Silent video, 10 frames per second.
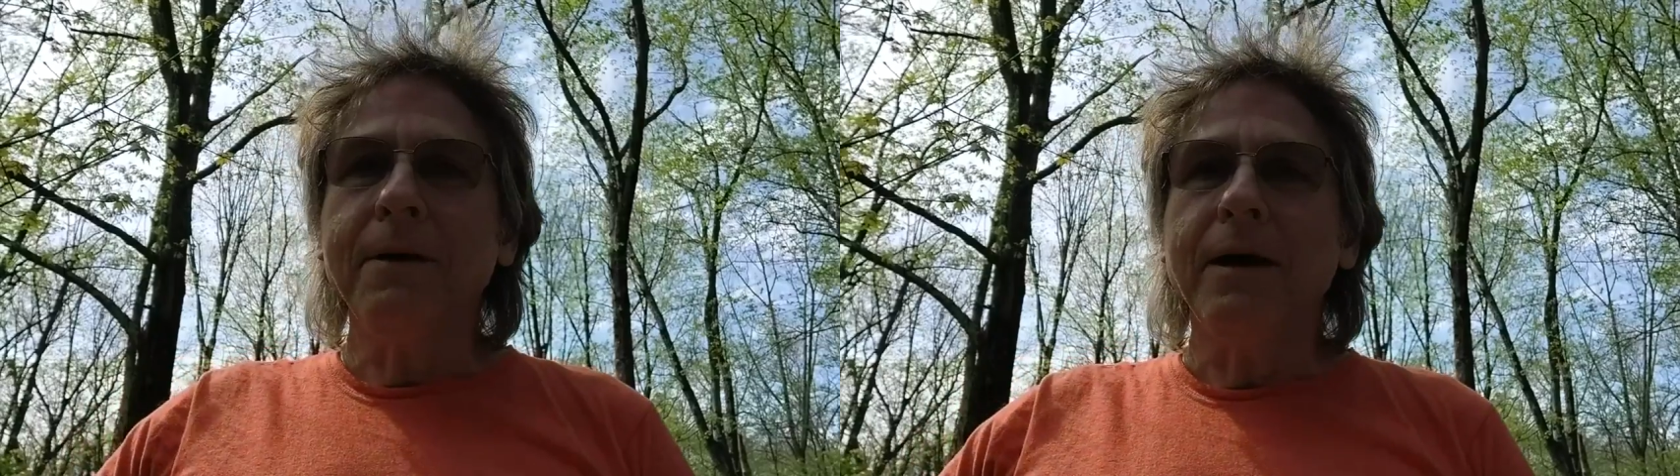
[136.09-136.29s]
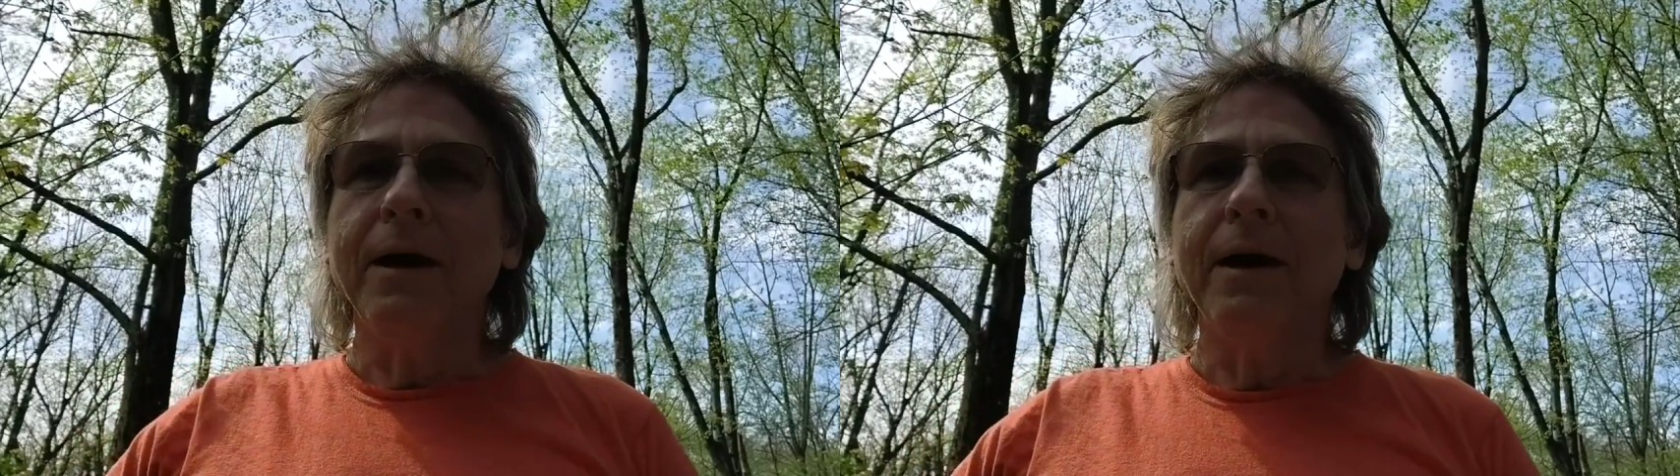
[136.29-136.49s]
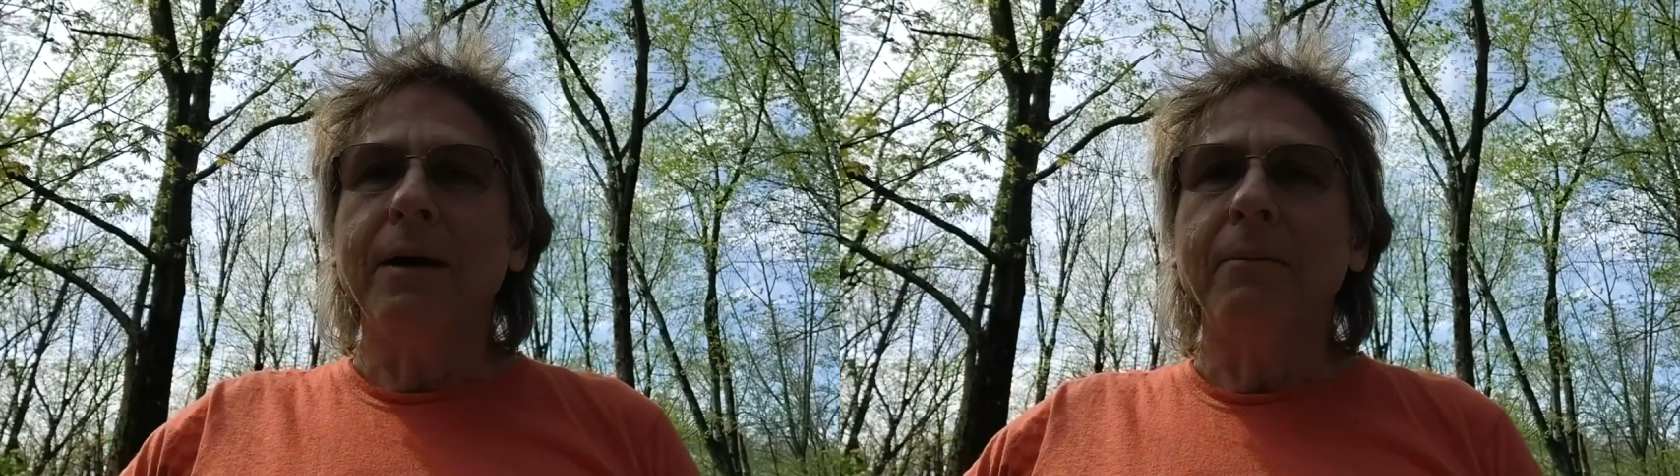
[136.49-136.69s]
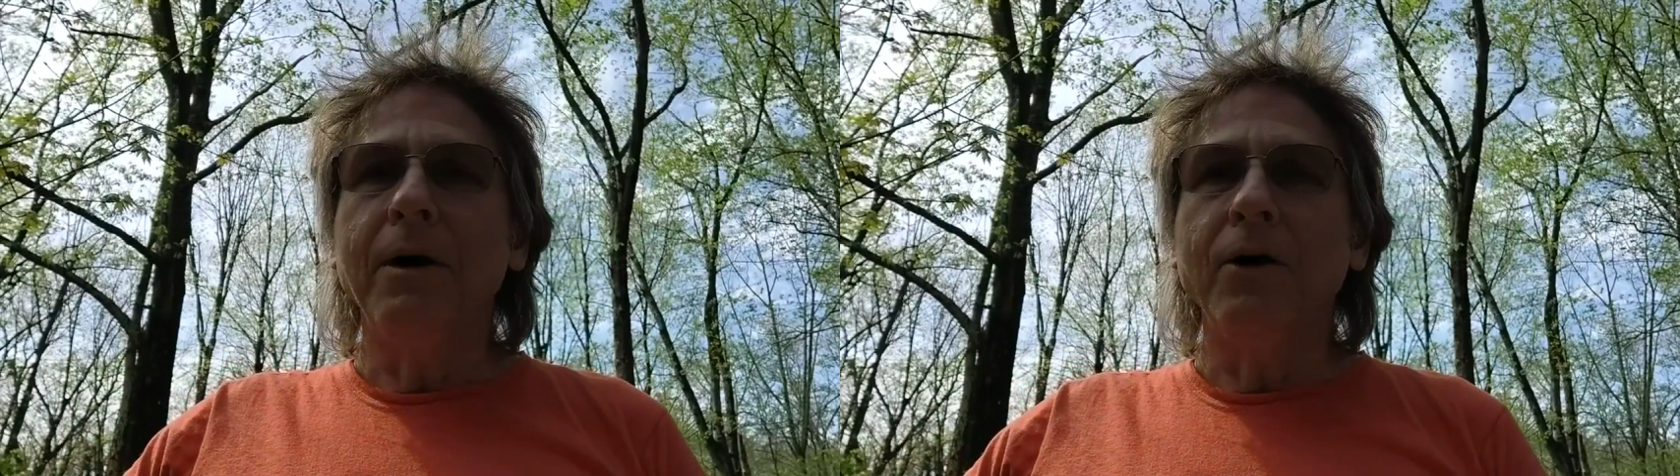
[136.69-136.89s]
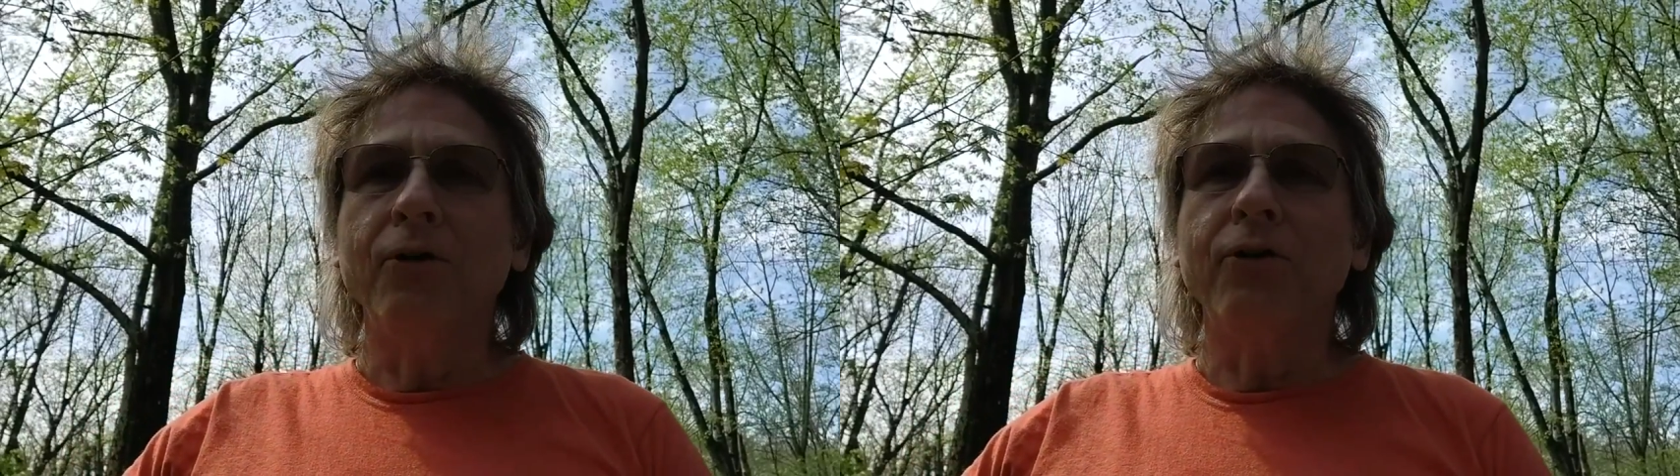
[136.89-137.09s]

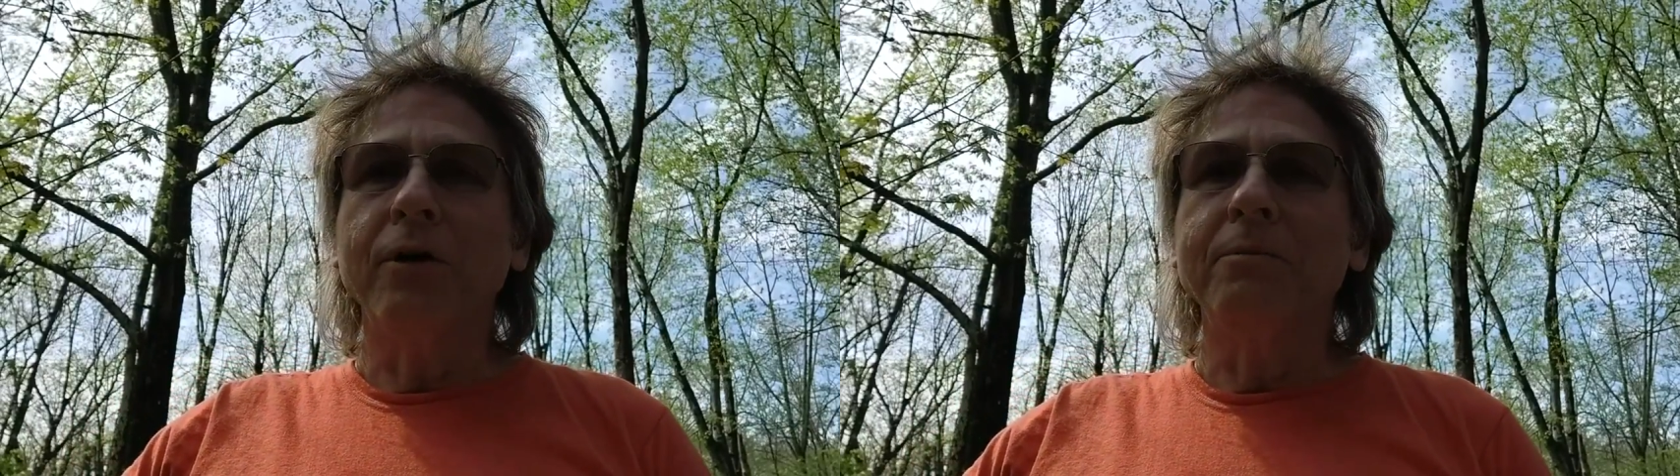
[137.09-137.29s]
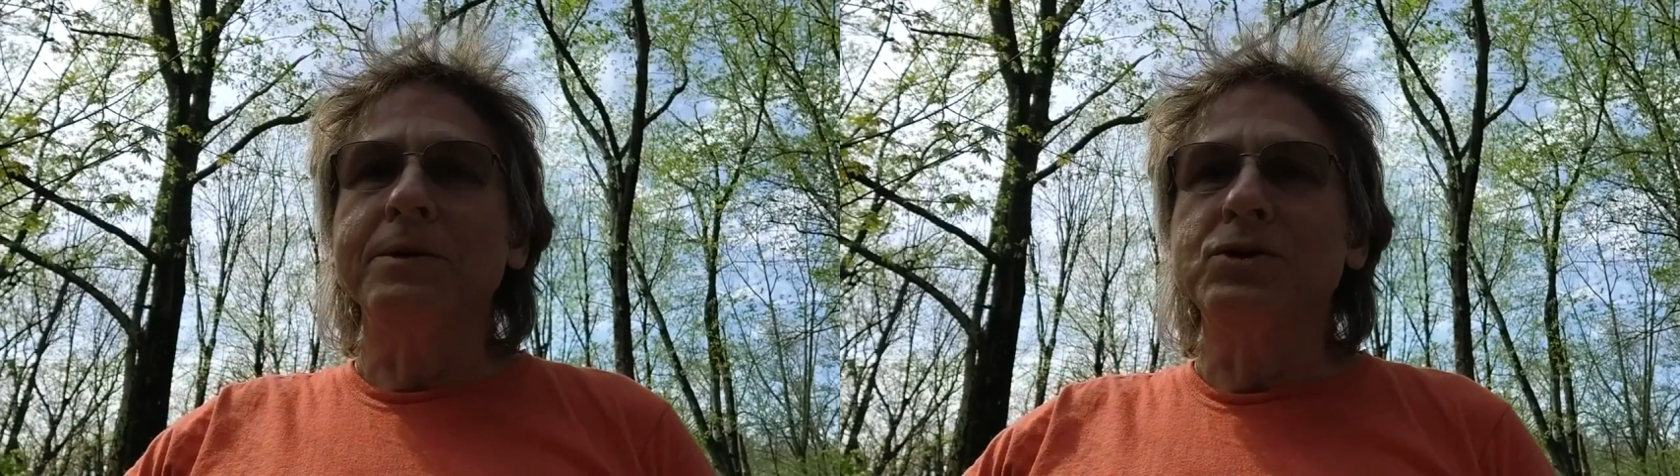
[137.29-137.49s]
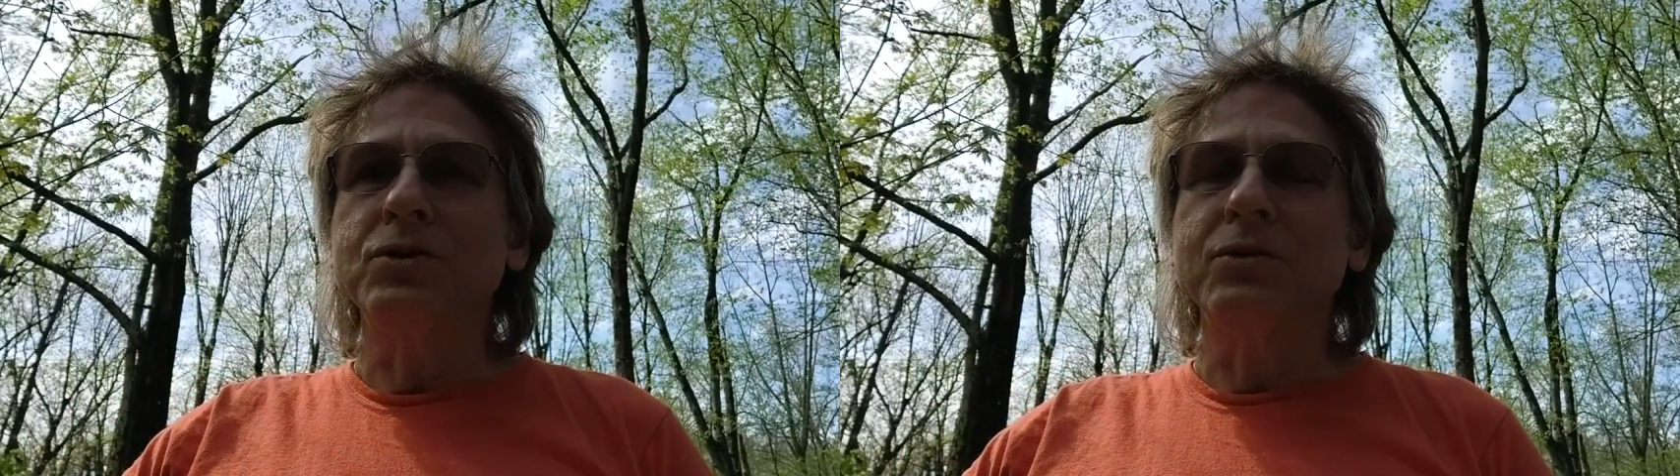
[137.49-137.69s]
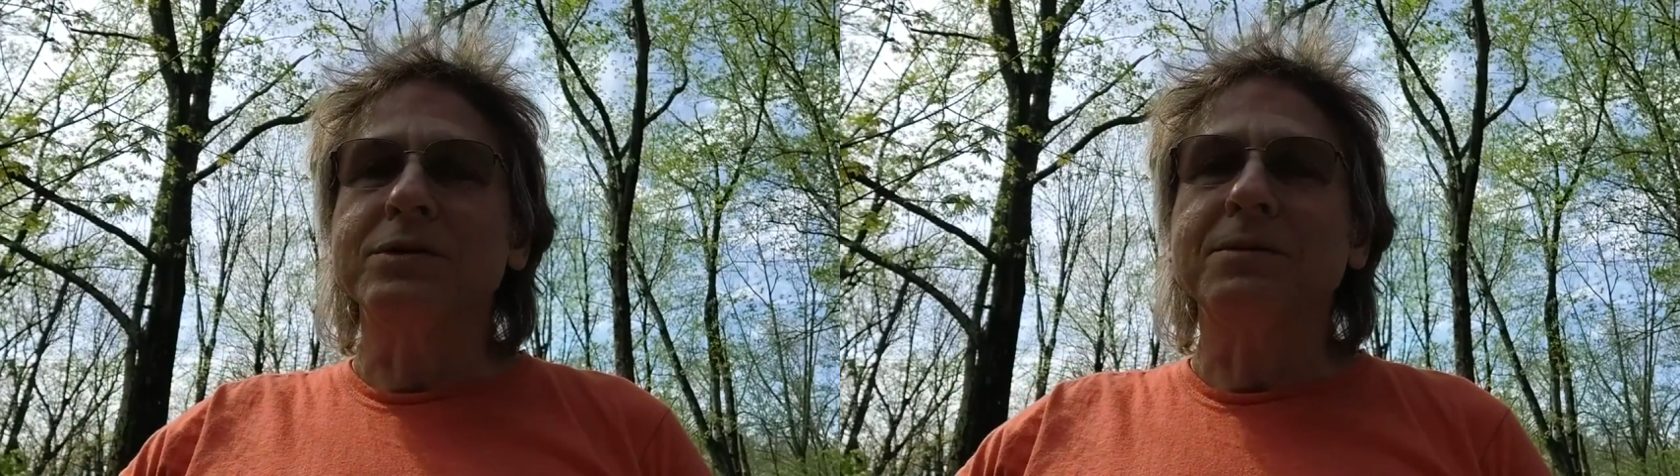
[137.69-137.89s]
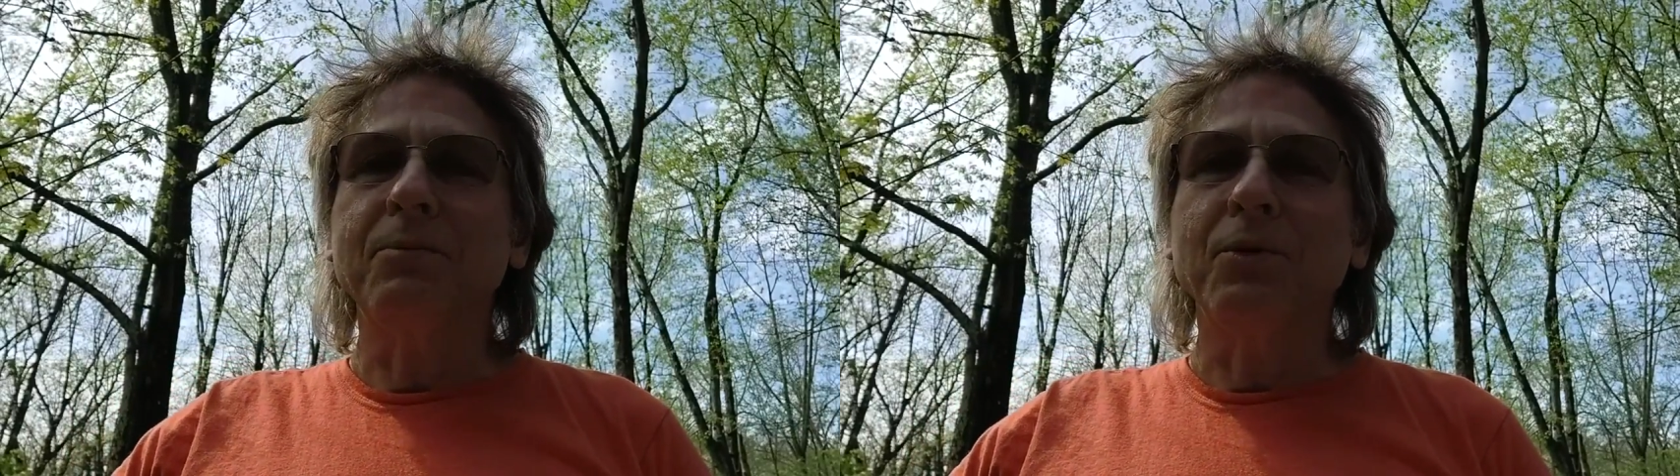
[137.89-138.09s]
Also, be sure to
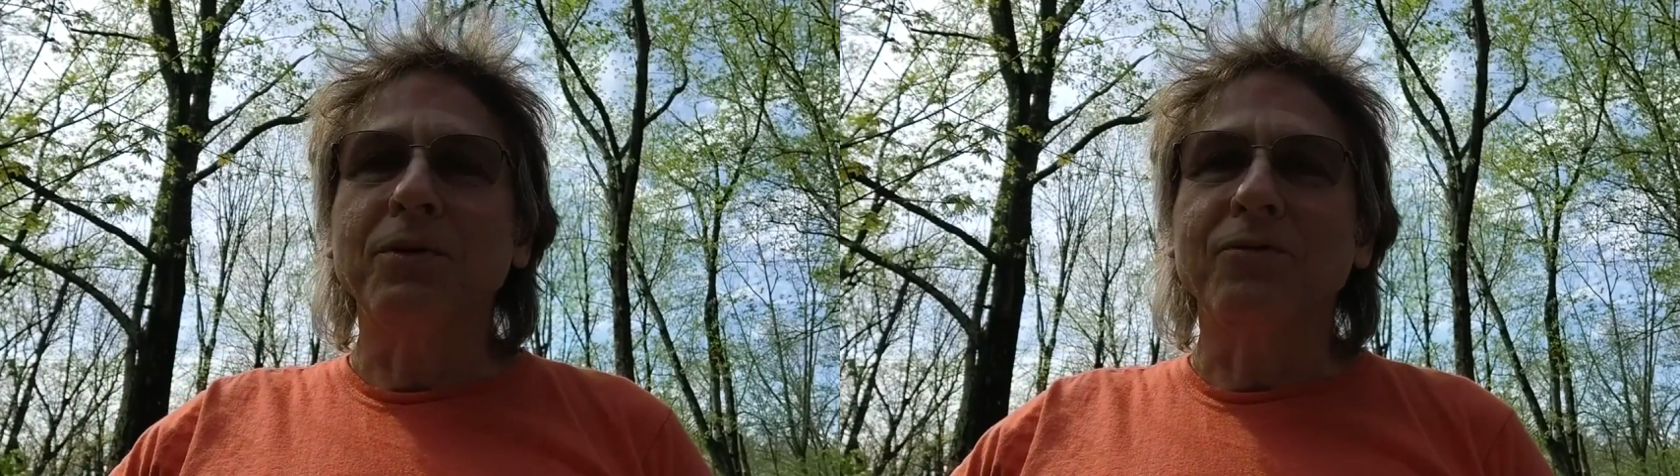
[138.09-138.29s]
support the